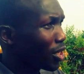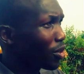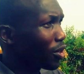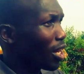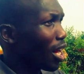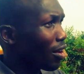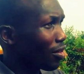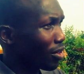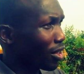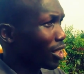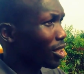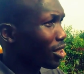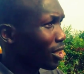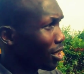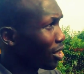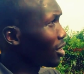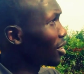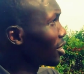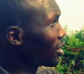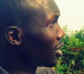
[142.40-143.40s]
don't have that
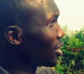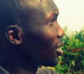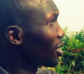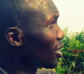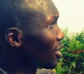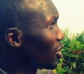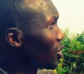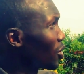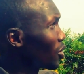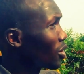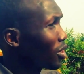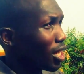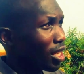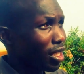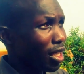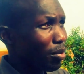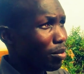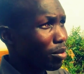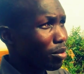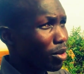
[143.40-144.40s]
you know, there are
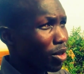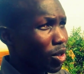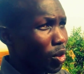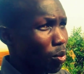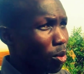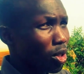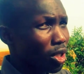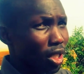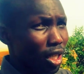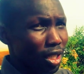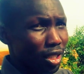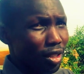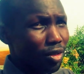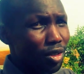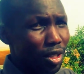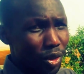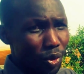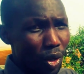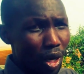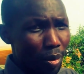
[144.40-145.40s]
some sporting
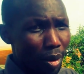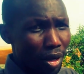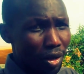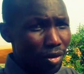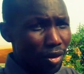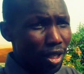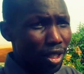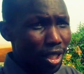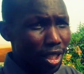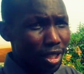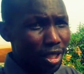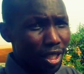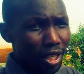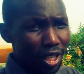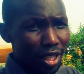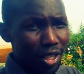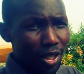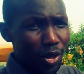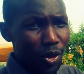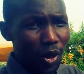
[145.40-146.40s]
activities where you find that
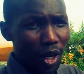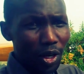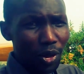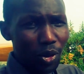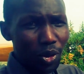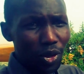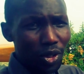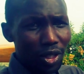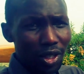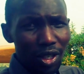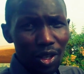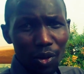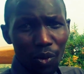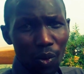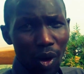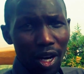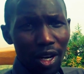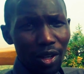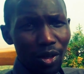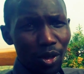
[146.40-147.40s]
you can use
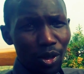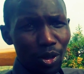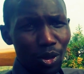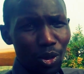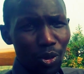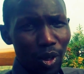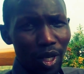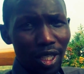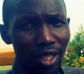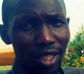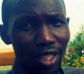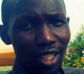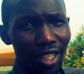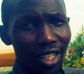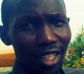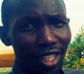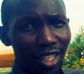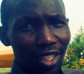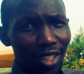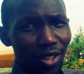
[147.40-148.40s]
one or two ways eh,
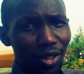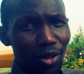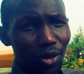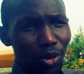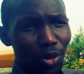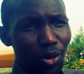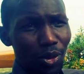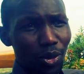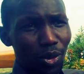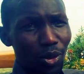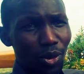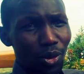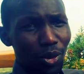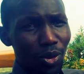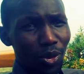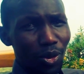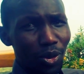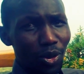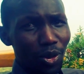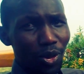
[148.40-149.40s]
to, to,
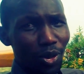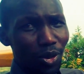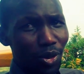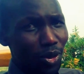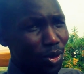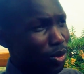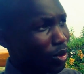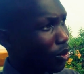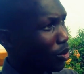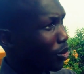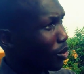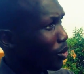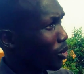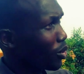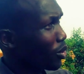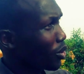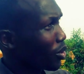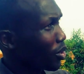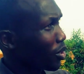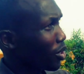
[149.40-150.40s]
to, to,
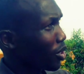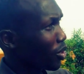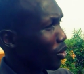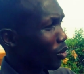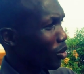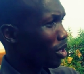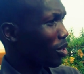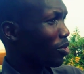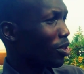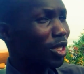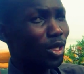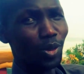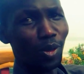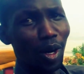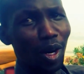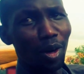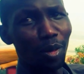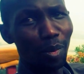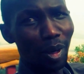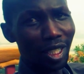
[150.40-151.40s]
to defeat
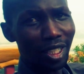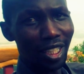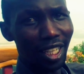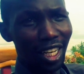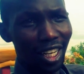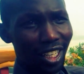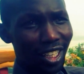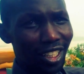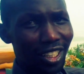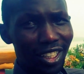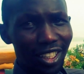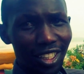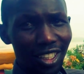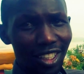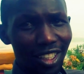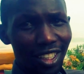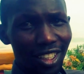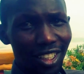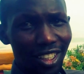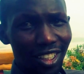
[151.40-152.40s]
your partner.
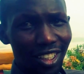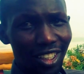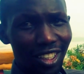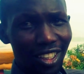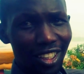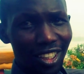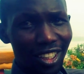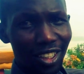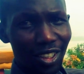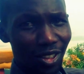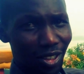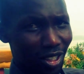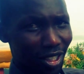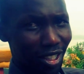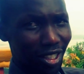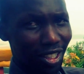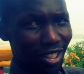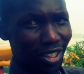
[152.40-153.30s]
You see?